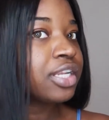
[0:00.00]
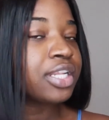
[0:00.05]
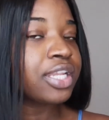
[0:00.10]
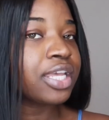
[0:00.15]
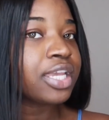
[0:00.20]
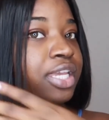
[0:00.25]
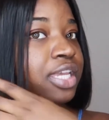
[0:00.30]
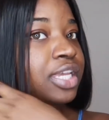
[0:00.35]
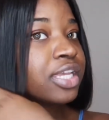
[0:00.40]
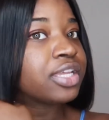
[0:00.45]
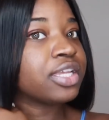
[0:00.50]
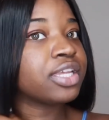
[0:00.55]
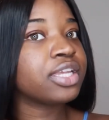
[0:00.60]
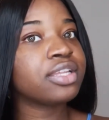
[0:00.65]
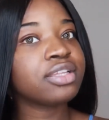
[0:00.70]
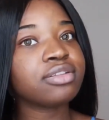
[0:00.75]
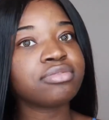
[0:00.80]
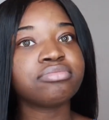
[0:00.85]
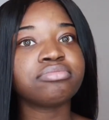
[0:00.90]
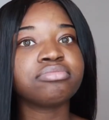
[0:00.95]
Like,
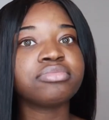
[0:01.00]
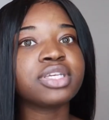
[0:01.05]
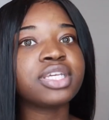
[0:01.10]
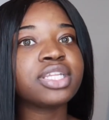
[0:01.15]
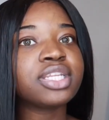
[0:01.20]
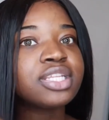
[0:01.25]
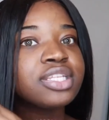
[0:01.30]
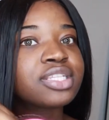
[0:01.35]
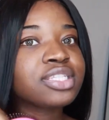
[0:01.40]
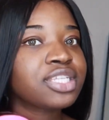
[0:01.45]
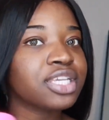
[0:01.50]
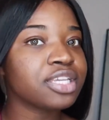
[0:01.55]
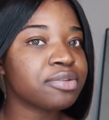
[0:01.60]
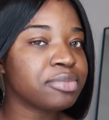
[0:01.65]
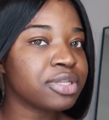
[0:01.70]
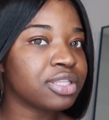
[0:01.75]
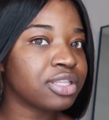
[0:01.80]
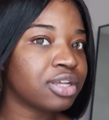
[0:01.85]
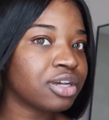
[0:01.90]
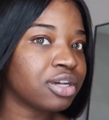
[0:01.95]
it didn't take
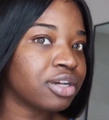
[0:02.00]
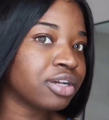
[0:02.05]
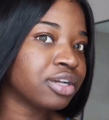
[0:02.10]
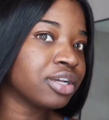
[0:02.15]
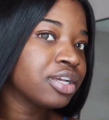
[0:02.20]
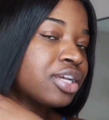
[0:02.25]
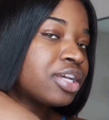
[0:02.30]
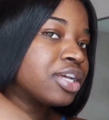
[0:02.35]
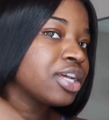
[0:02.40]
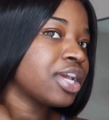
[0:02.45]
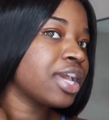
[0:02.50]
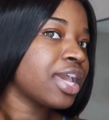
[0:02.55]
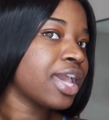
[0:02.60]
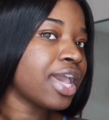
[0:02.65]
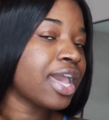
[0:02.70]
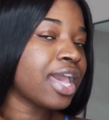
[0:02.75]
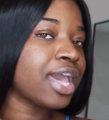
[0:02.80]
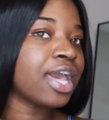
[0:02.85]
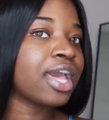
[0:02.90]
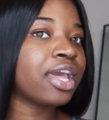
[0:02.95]
me long
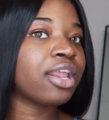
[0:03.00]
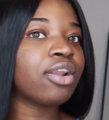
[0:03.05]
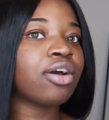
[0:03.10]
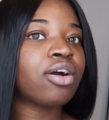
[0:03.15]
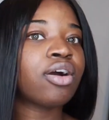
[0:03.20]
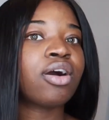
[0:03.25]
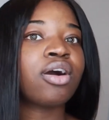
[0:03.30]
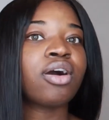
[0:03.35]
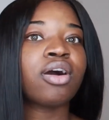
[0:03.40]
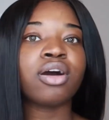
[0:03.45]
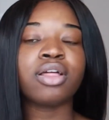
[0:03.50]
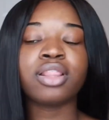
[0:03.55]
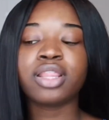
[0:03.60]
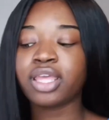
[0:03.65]
at all.